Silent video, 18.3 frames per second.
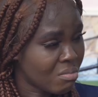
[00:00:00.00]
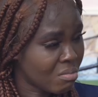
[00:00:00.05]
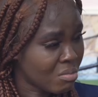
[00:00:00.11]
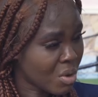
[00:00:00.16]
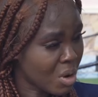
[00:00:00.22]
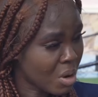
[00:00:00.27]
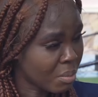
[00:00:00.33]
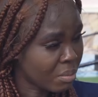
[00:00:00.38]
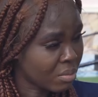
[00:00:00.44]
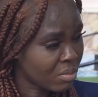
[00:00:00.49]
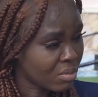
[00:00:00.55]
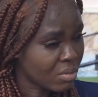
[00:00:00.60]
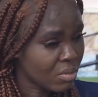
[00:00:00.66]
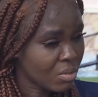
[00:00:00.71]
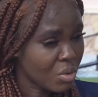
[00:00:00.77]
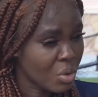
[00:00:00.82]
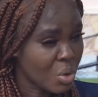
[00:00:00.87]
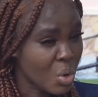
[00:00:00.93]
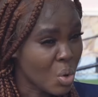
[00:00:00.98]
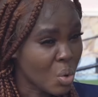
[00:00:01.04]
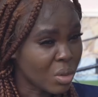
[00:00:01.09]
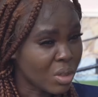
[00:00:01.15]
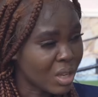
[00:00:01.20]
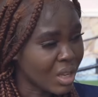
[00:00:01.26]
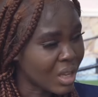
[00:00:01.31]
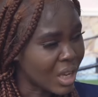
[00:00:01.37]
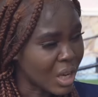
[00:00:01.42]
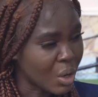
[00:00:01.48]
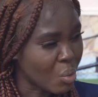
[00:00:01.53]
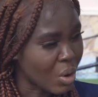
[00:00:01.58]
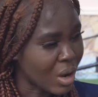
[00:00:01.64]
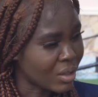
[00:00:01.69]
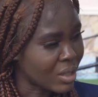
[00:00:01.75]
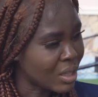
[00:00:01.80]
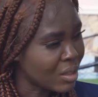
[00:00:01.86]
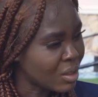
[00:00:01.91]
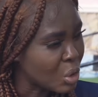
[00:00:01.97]
Mom, yes? You think he will
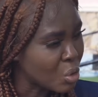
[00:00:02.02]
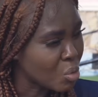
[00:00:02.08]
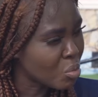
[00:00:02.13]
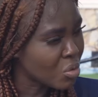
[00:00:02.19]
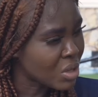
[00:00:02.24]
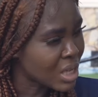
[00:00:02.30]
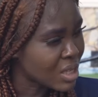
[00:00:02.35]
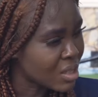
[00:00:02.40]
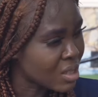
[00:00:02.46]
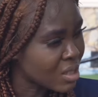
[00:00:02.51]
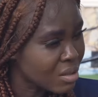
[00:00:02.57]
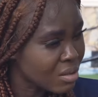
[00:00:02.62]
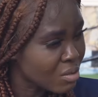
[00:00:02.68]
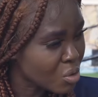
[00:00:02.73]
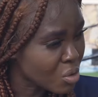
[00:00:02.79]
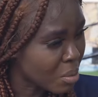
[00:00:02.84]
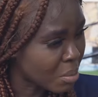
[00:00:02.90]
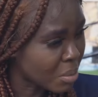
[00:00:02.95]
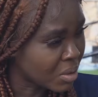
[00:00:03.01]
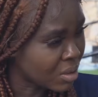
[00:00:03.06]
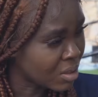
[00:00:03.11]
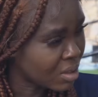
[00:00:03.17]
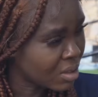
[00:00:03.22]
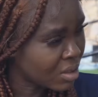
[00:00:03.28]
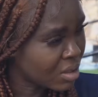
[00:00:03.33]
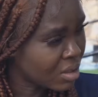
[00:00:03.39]
attend the Umunna's summon?